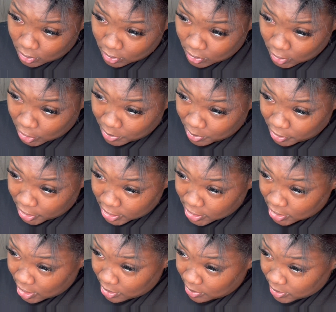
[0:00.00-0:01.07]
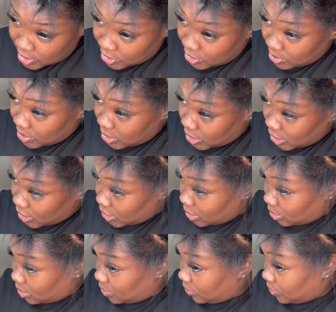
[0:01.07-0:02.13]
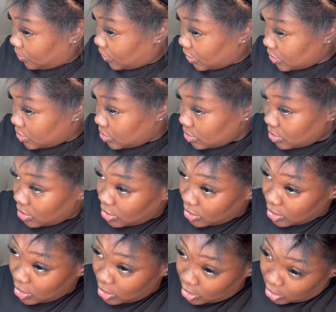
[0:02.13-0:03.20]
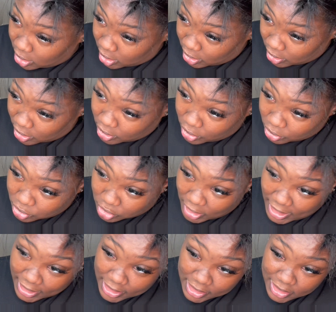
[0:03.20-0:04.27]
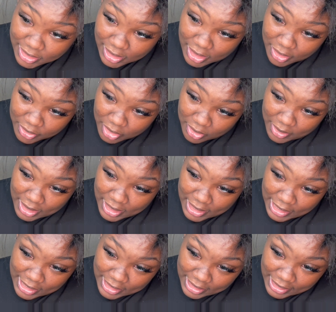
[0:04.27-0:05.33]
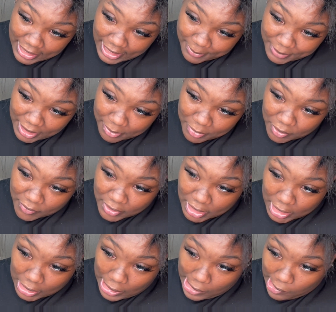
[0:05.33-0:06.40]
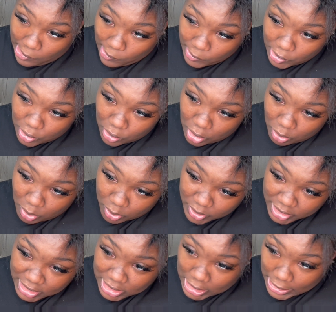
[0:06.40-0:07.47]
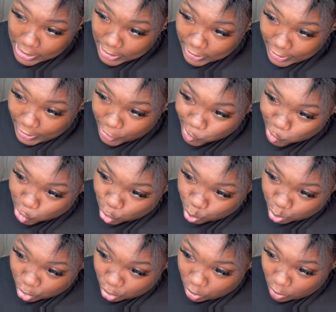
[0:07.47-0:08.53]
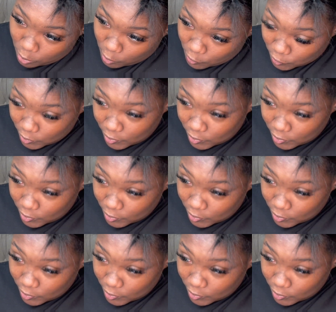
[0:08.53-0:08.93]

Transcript: You more so want to do it enough until you dragging this along your head and the cap ain't moving at all. You don't want this thing to move